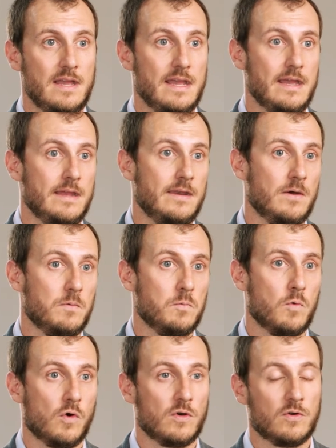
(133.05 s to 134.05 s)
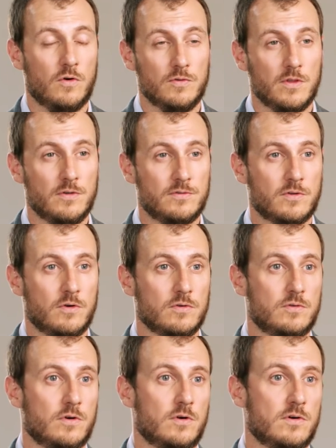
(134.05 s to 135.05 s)
and work on those
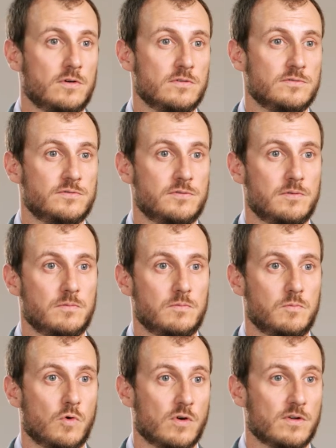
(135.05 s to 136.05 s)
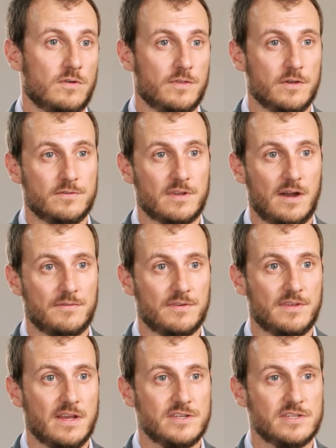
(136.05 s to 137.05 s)
cold calls, work on those
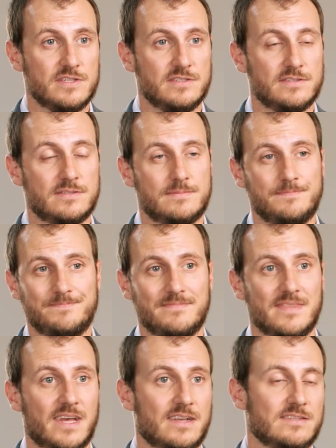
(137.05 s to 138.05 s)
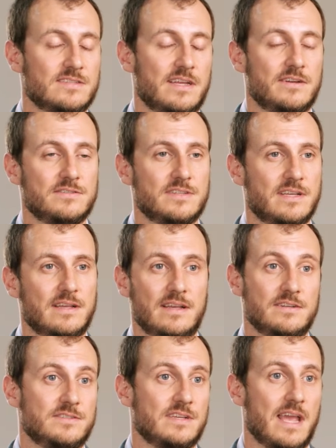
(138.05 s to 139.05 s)
conversations. Like I said, it was
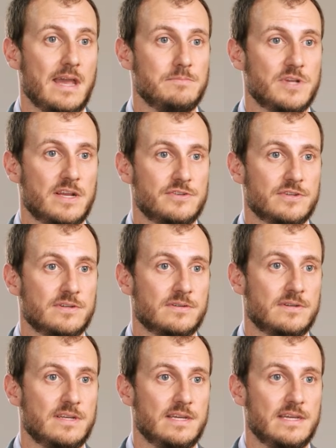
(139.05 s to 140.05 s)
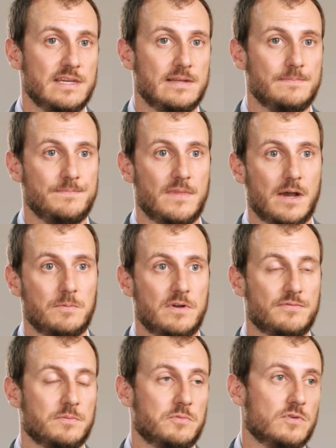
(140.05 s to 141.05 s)
a game changer. And I
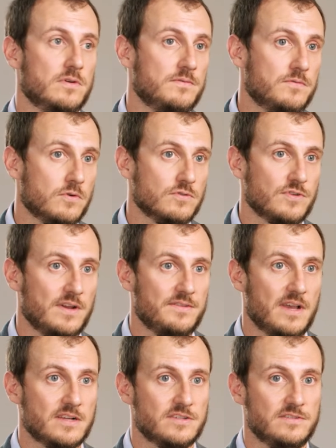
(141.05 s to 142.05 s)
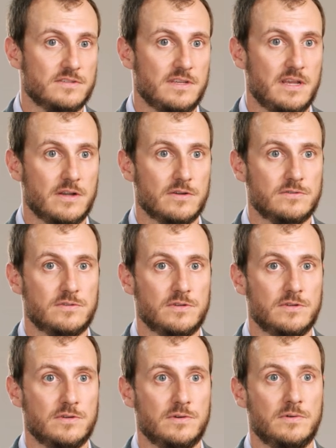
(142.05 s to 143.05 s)
went from doing 4 transactions a year
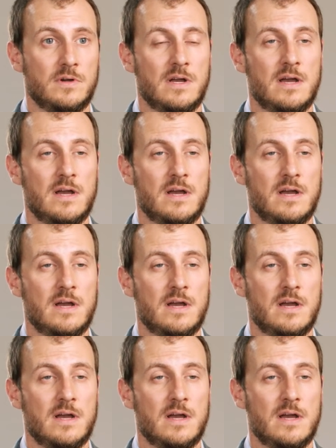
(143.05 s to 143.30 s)
to,